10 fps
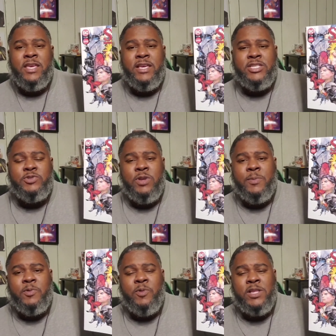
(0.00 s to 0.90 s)
issue
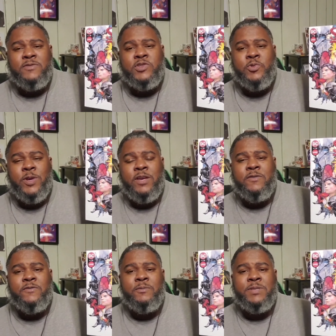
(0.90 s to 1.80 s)
number 1 of
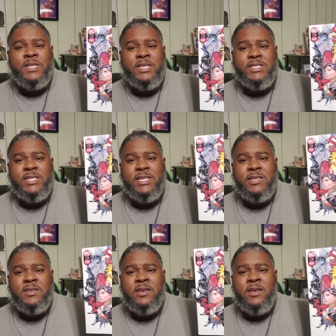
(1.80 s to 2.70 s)
12 from
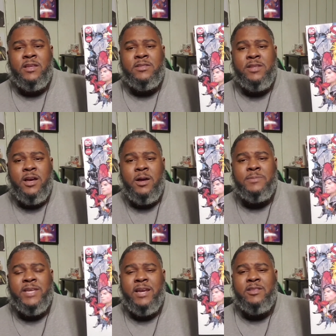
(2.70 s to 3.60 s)
DC,
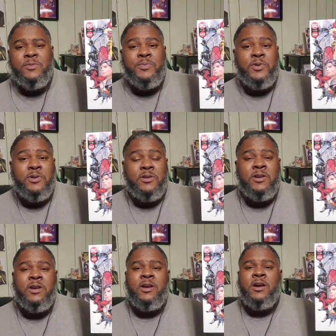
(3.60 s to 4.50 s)
Tom Taylor book.
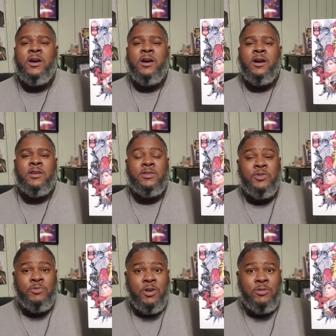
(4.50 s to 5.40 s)

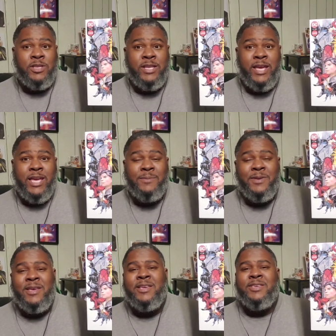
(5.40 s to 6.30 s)
You know the
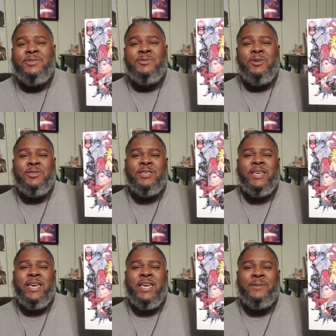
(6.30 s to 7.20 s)
name, you know the
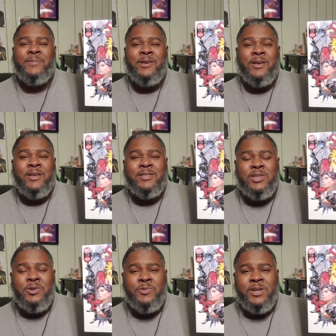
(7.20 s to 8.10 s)
game,
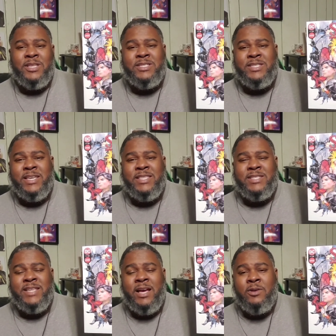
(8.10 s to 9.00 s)
so we're gonna check
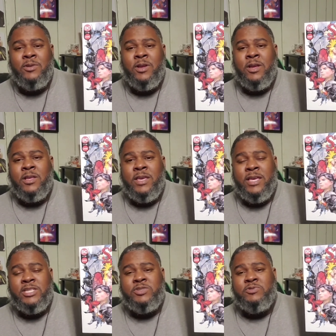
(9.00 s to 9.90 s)
this out.
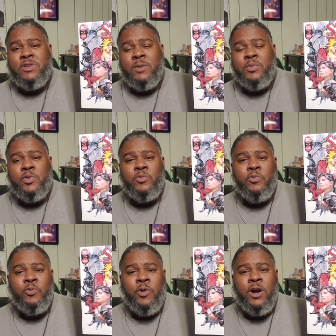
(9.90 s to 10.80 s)
Issue number
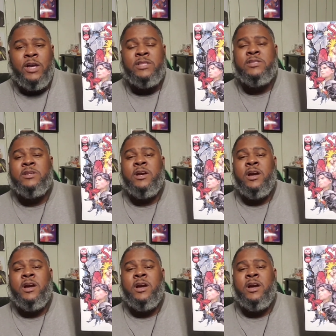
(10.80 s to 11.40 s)
1